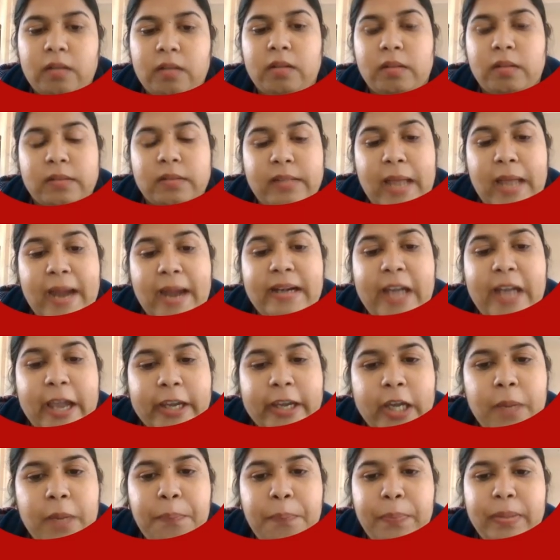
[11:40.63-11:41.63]
that
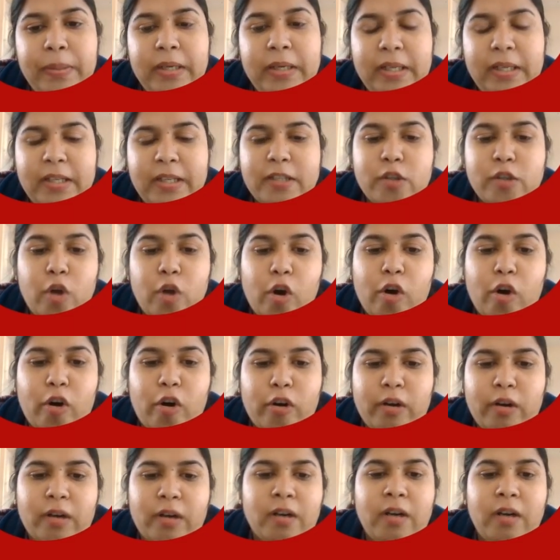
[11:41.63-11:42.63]
accompanies
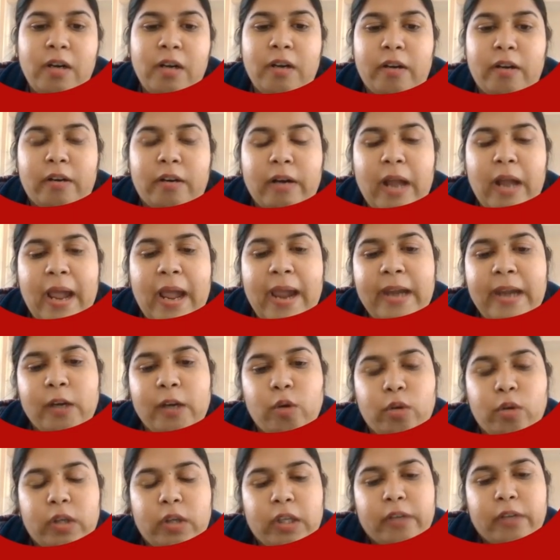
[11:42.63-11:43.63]
or try
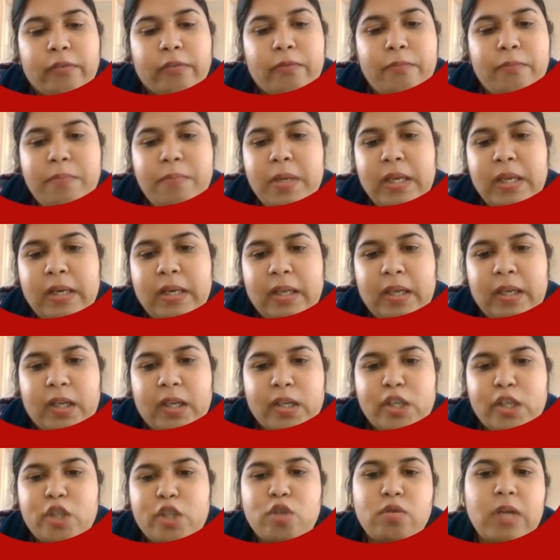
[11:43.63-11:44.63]
to give
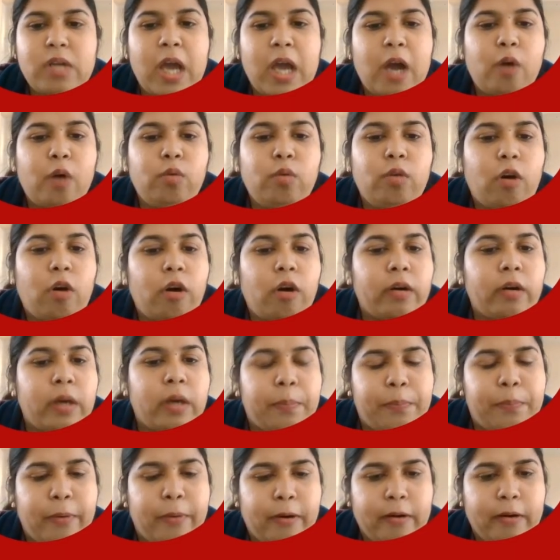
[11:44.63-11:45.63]
meaning to noun or
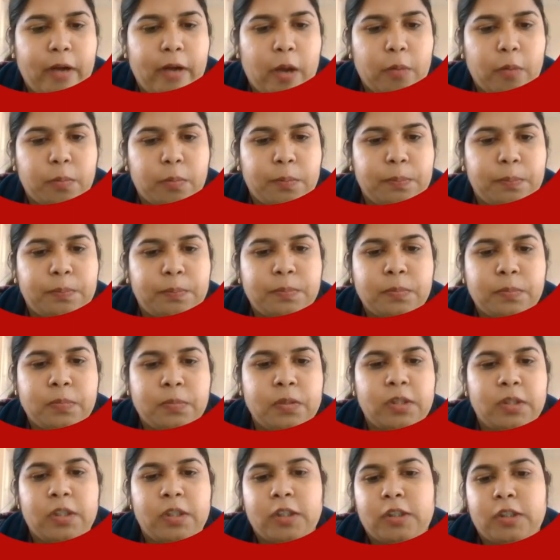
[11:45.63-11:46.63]
a pronoun.
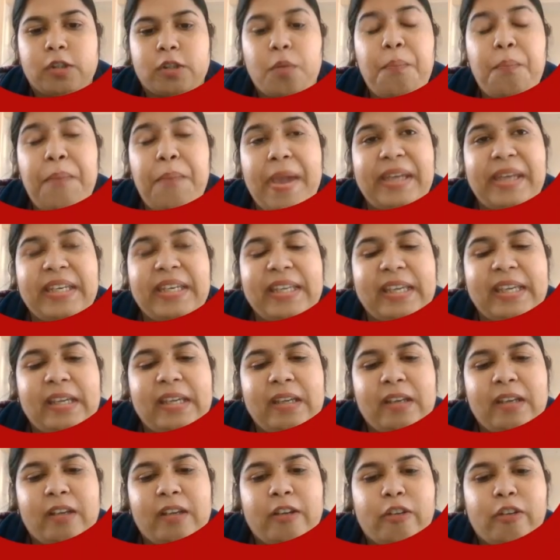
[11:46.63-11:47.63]
So
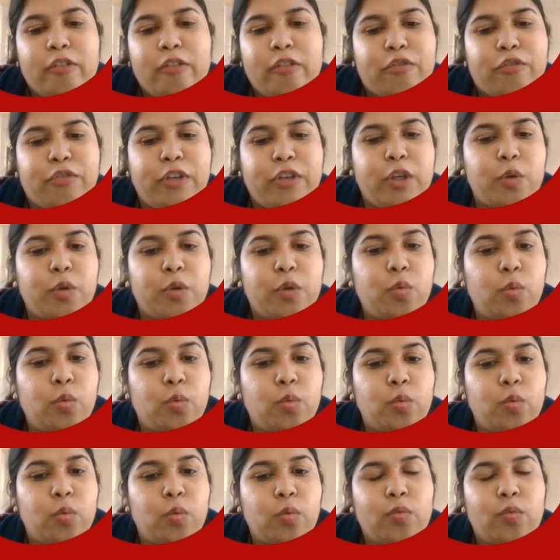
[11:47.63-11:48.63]
many,
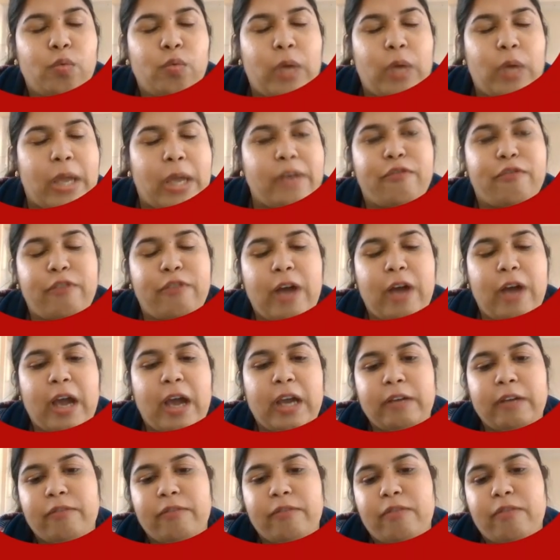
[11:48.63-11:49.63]
few and
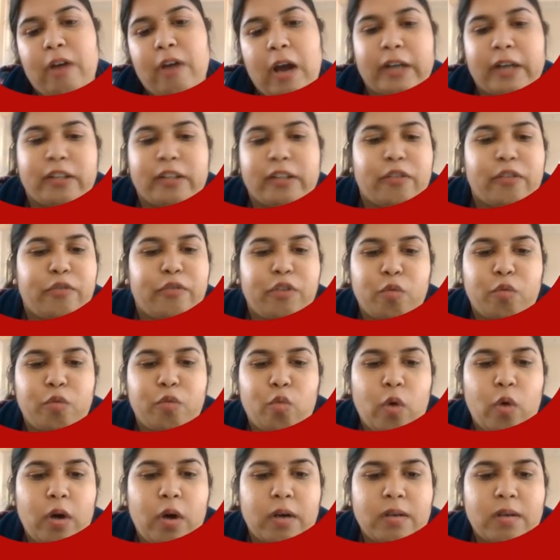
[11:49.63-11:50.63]
five are the few
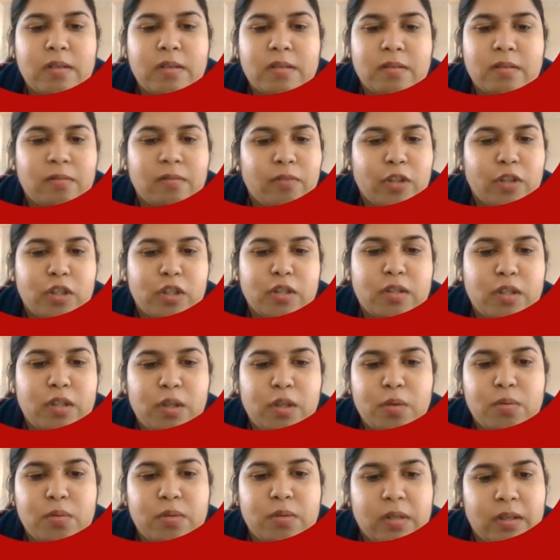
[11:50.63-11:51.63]
words which is
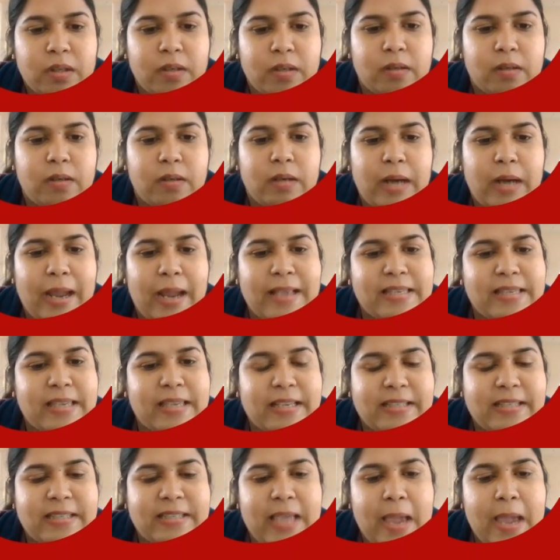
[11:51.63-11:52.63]
used here as an
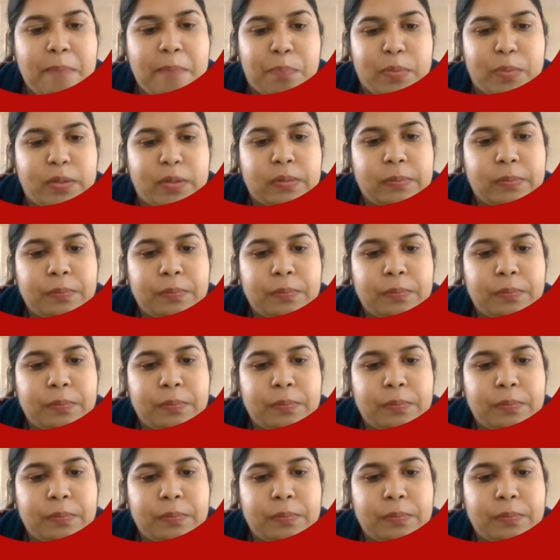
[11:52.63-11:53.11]
example.